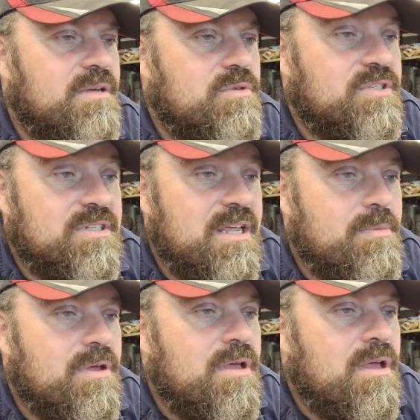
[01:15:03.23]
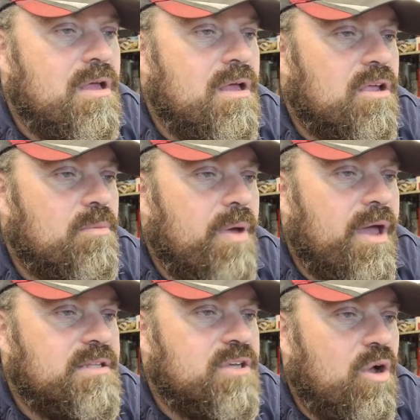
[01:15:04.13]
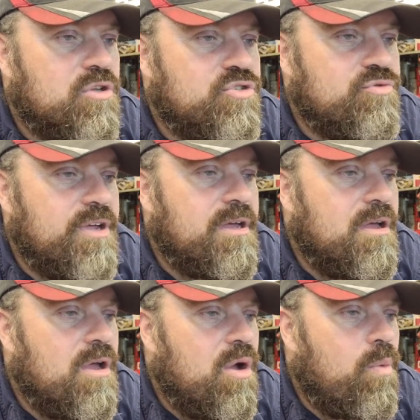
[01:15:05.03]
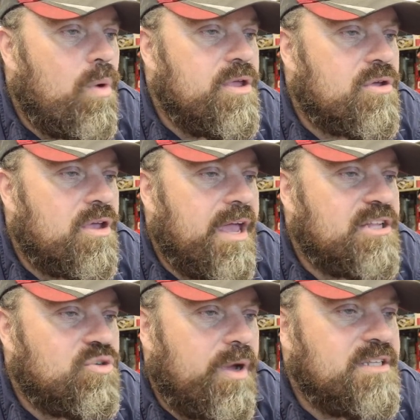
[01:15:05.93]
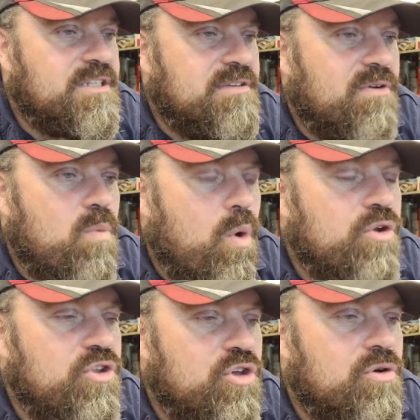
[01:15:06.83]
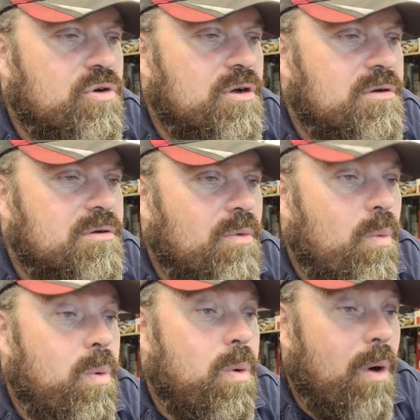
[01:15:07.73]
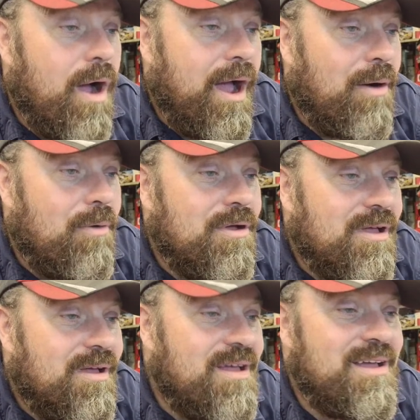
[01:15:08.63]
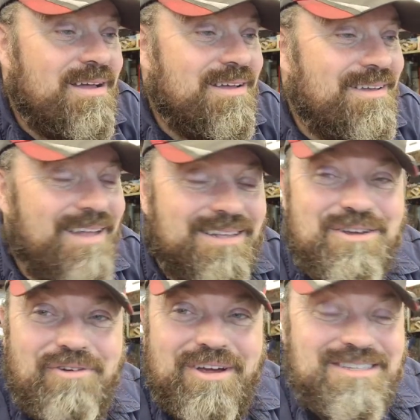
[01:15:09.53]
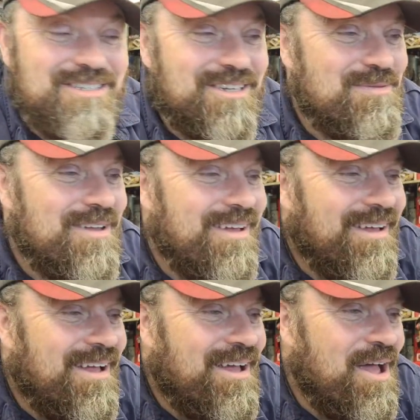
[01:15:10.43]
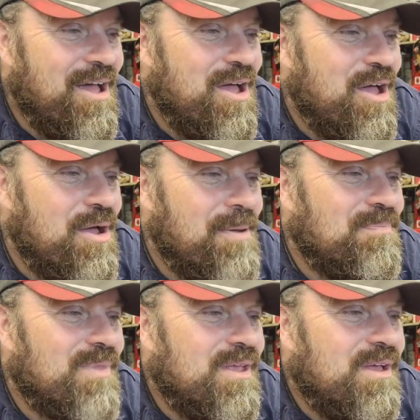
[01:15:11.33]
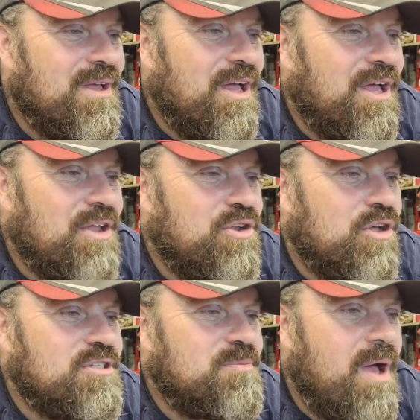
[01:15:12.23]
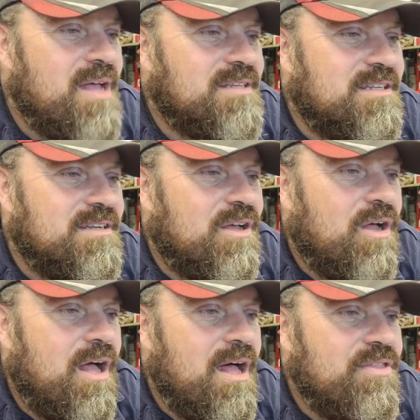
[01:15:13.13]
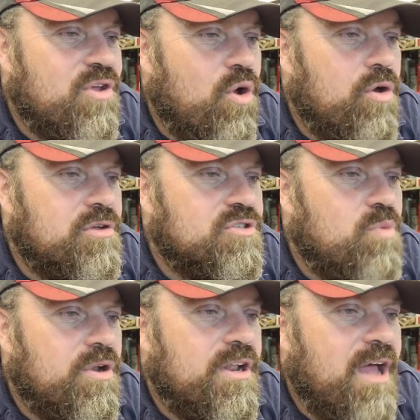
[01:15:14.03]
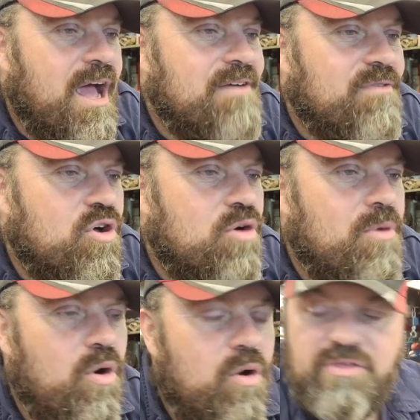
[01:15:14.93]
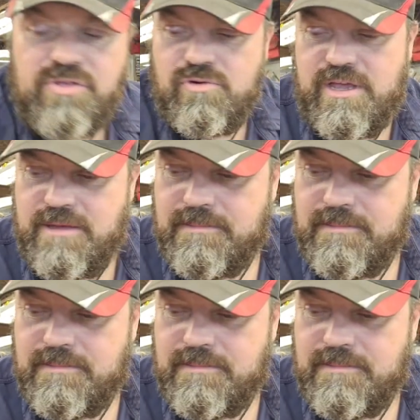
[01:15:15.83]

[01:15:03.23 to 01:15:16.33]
was steep compared to Austria, where you could get 20 for €1. Wow, that's crazy cheap. Nut Barsden, are the coils 1.5 ohm or 3?